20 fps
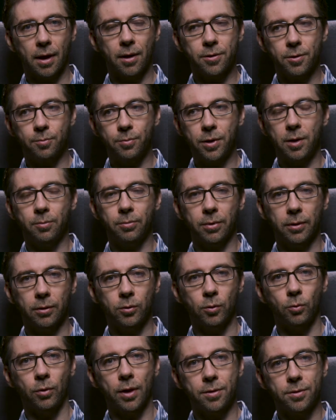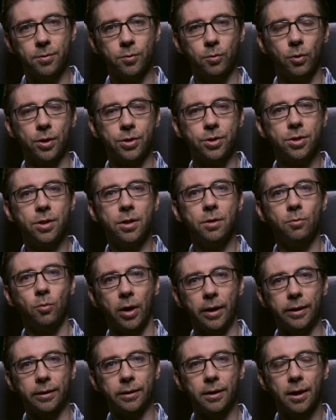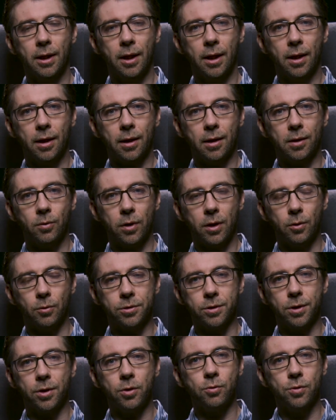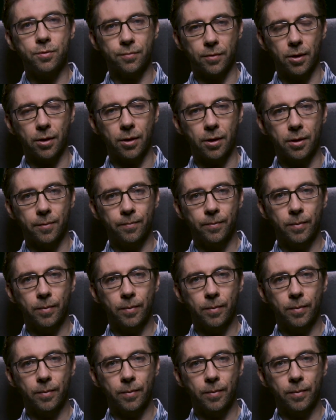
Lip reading: other people who went through what she went, it was huge for her.